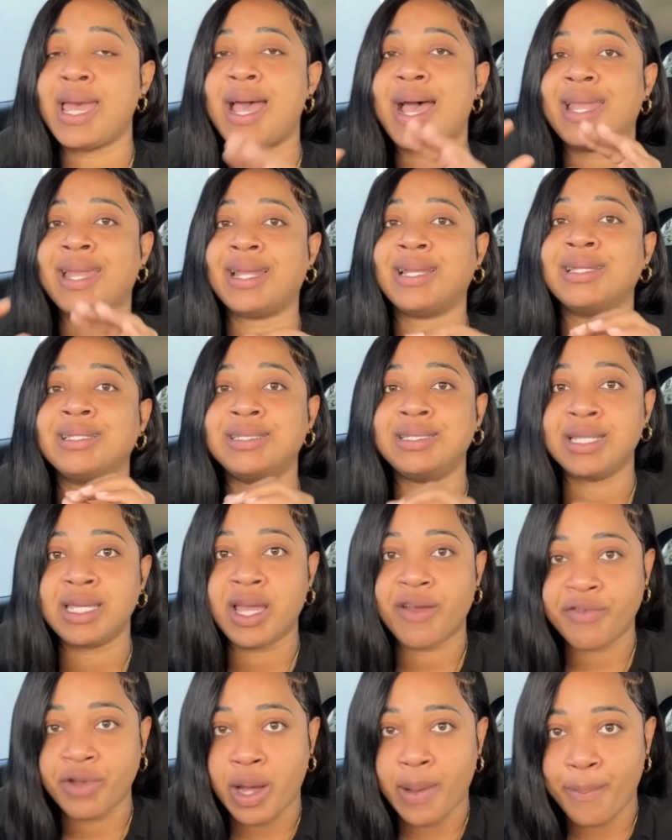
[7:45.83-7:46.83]
And at the day
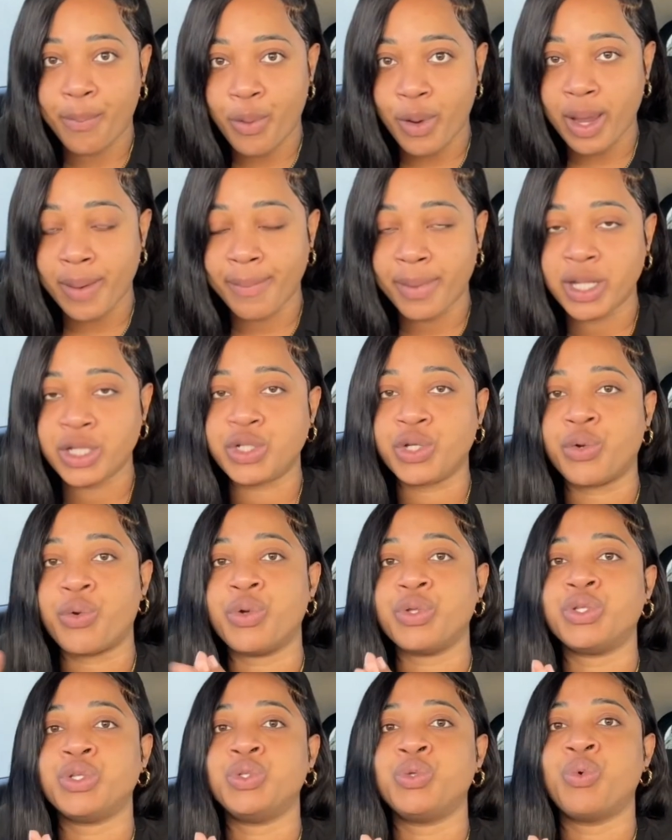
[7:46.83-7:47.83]
of the appointment, you're
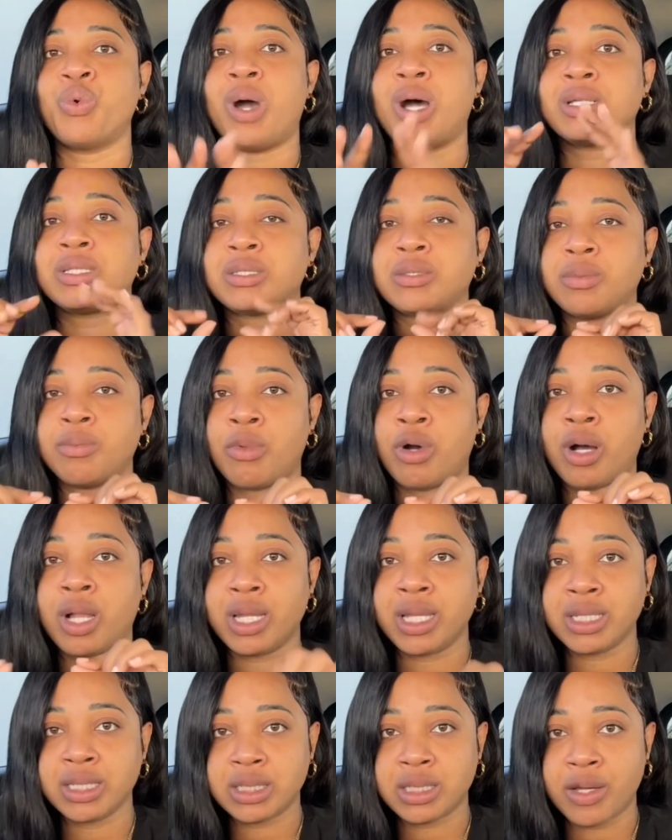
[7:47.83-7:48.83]
going to do a small
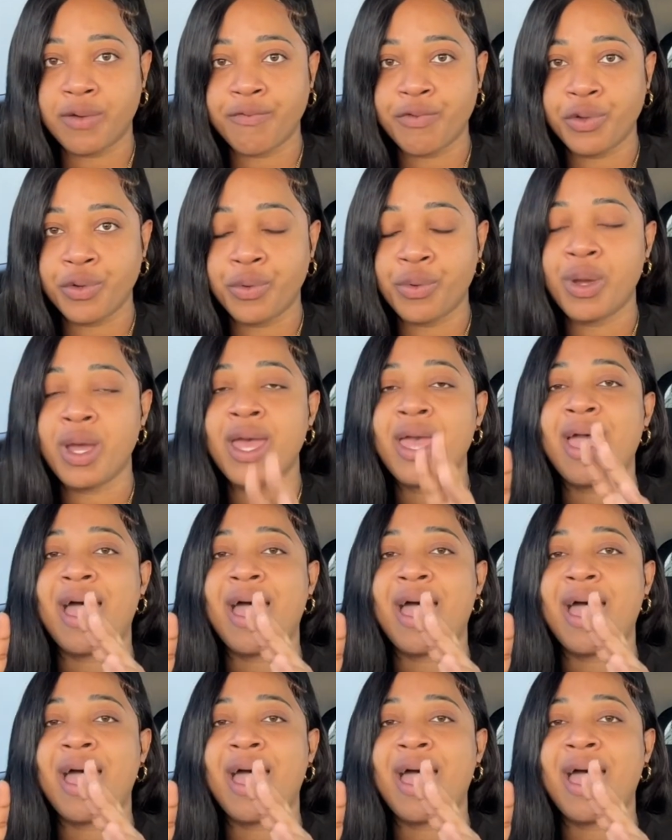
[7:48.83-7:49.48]
interview,